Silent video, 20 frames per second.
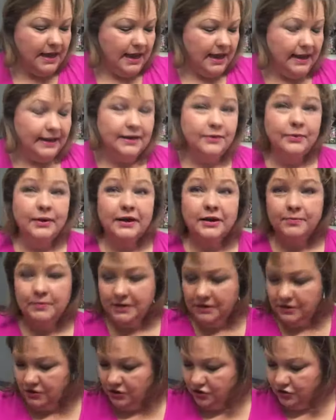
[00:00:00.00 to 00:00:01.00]
highly
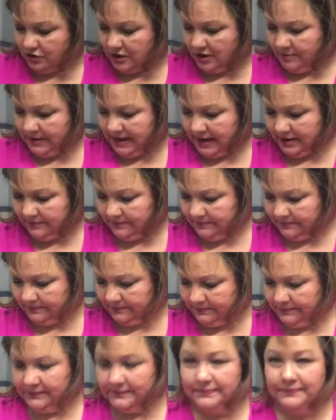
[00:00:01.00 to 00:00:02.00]
recommend you try them out.